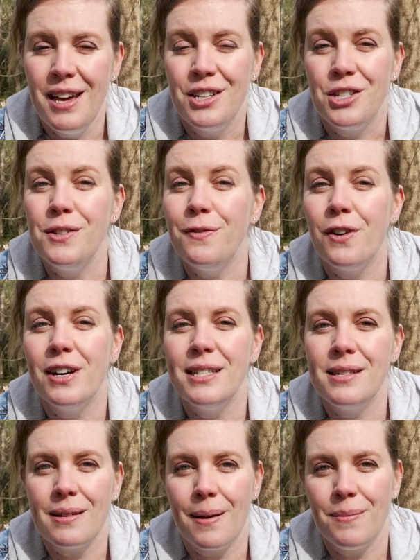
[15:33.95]
Just find
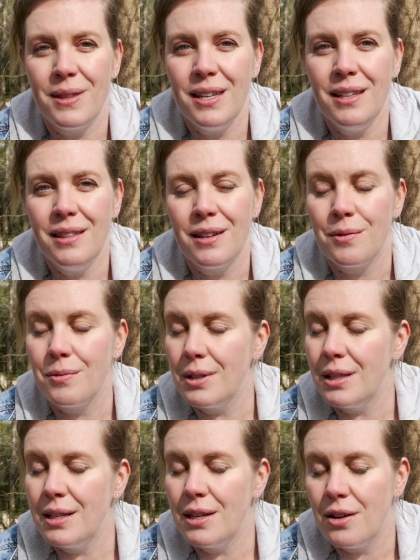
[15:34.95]
something that
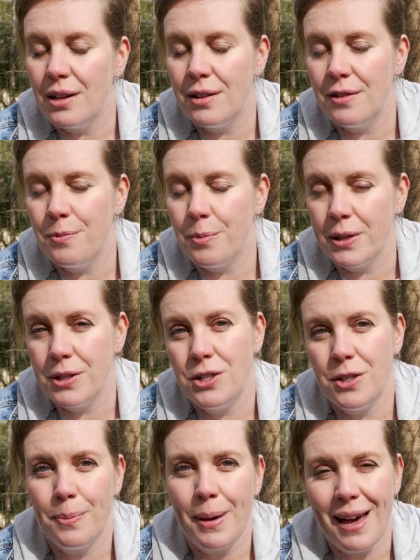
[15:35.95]
really kind of brings
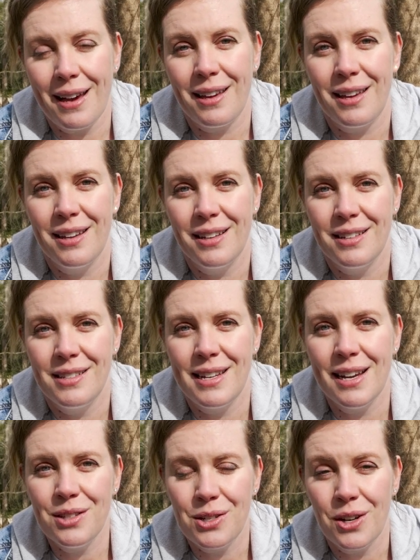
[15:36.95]
you back
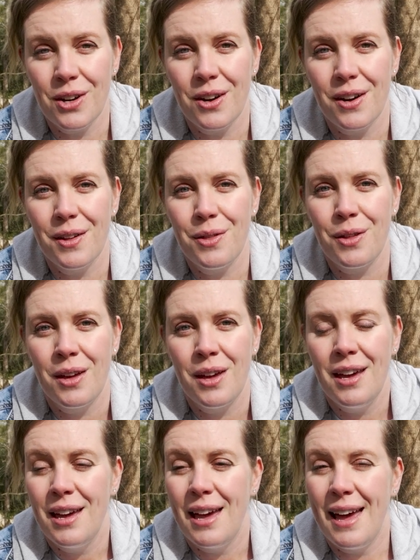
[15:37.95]
down to earth
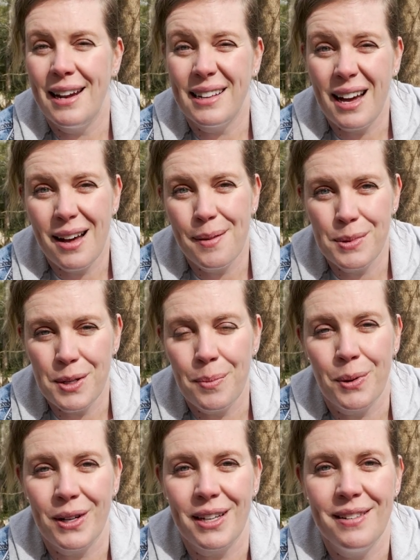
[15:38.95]
and calms your
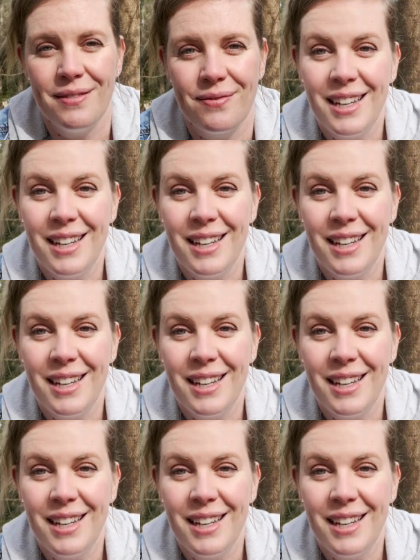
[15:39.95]
body.